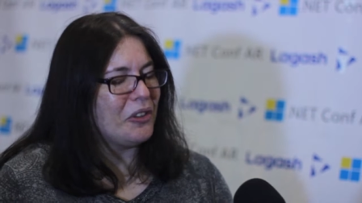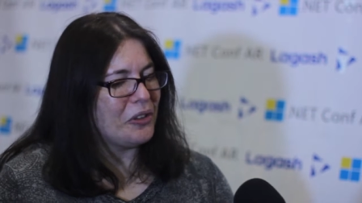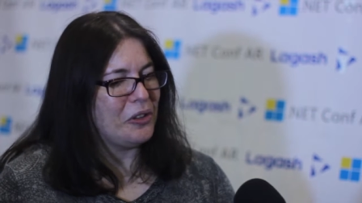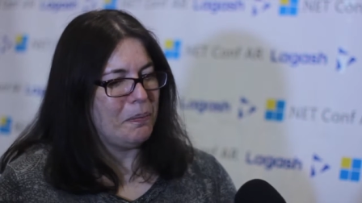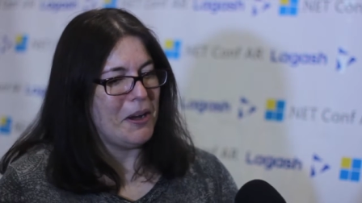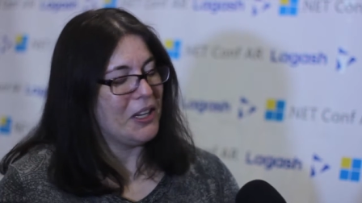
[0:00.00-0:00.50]

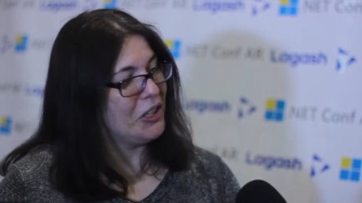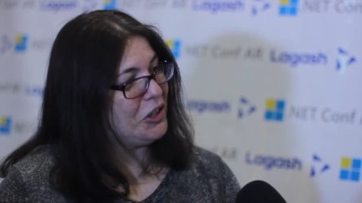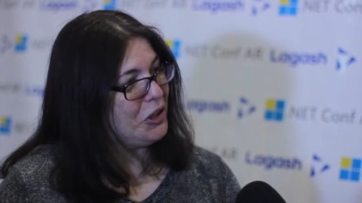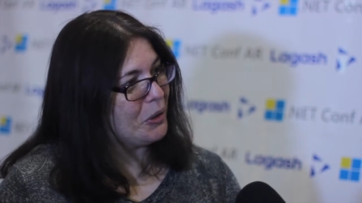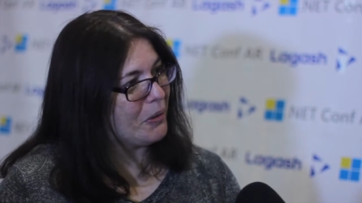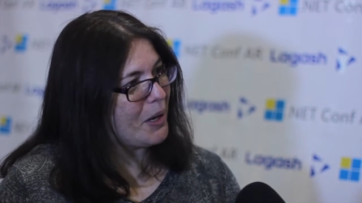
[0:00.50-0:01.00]
also speak in
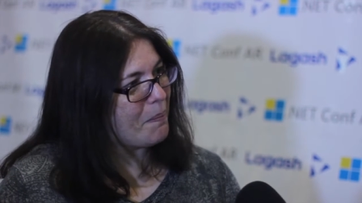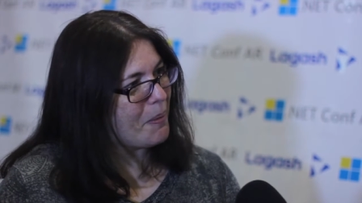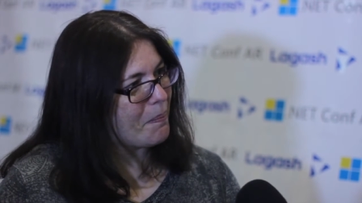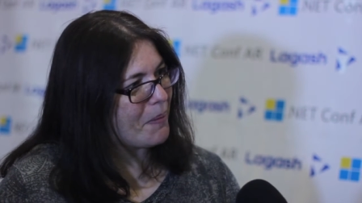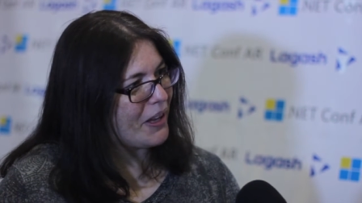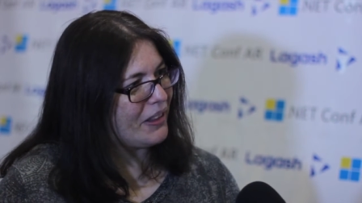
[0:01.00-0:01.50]
Europe,
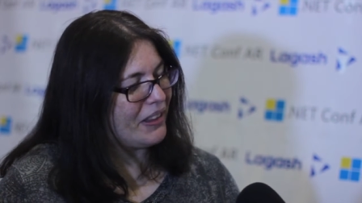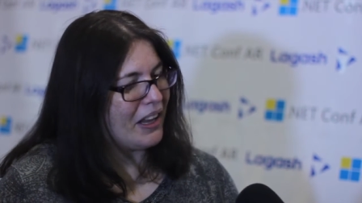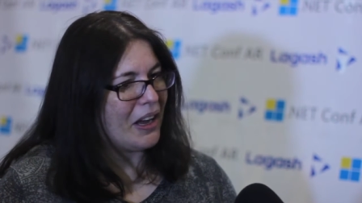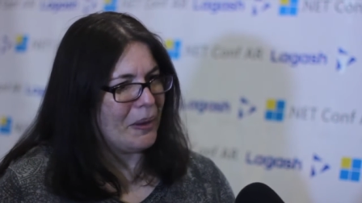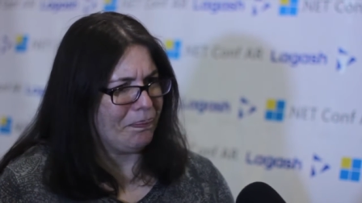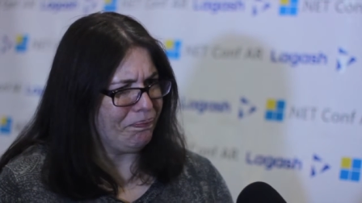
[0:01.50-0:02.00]
but
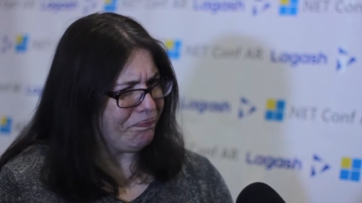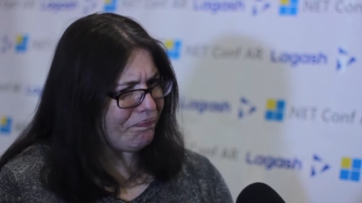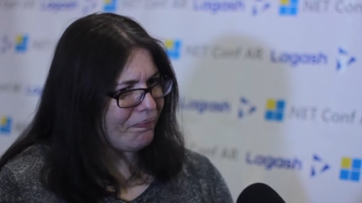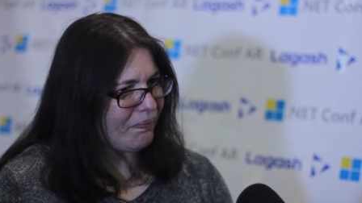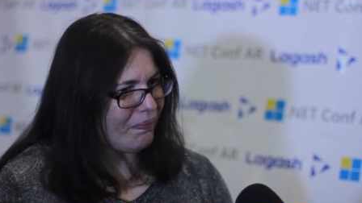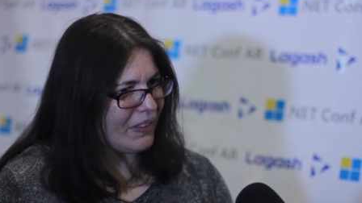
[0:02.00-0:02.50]

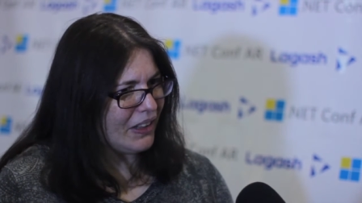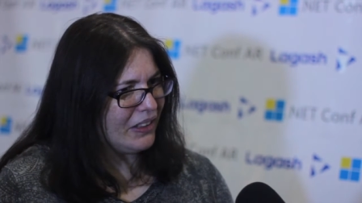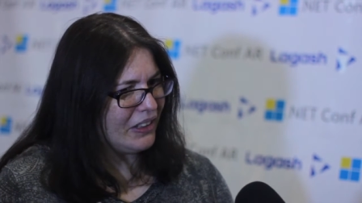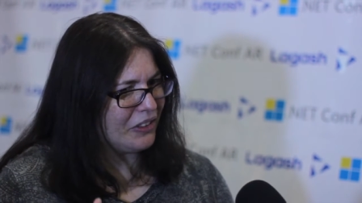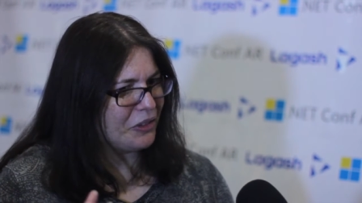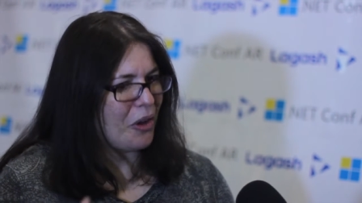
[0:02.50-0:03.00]

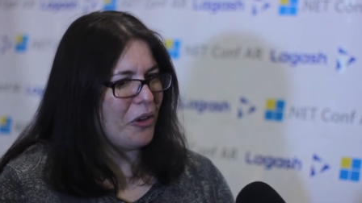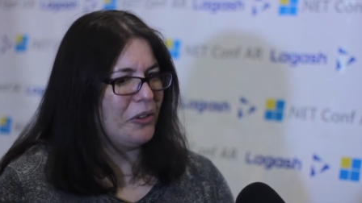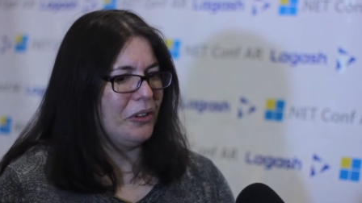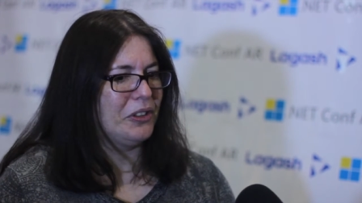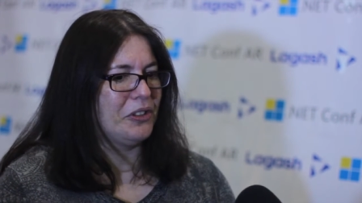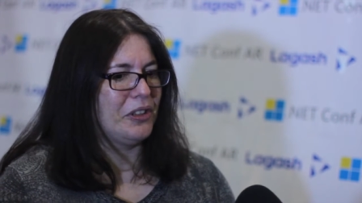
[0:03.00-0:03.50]
there's
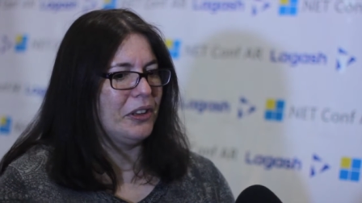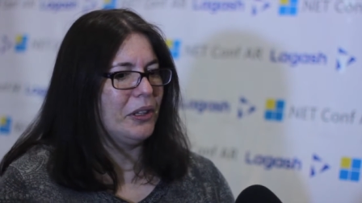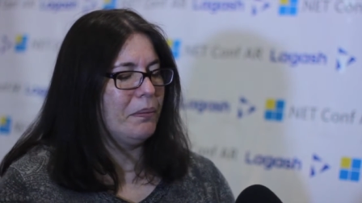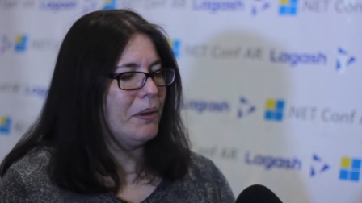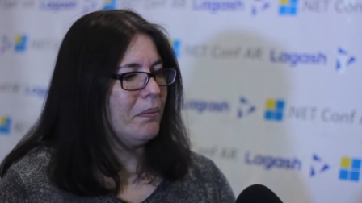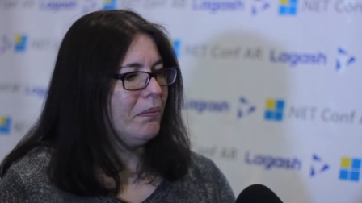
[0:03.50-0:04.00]
also just a
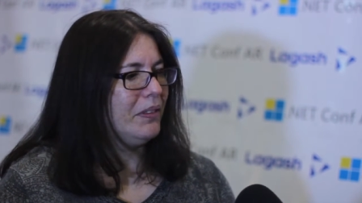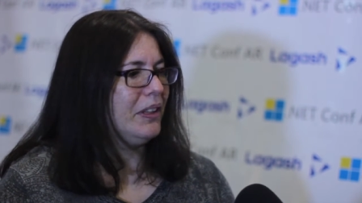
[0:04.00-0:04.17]
little bit,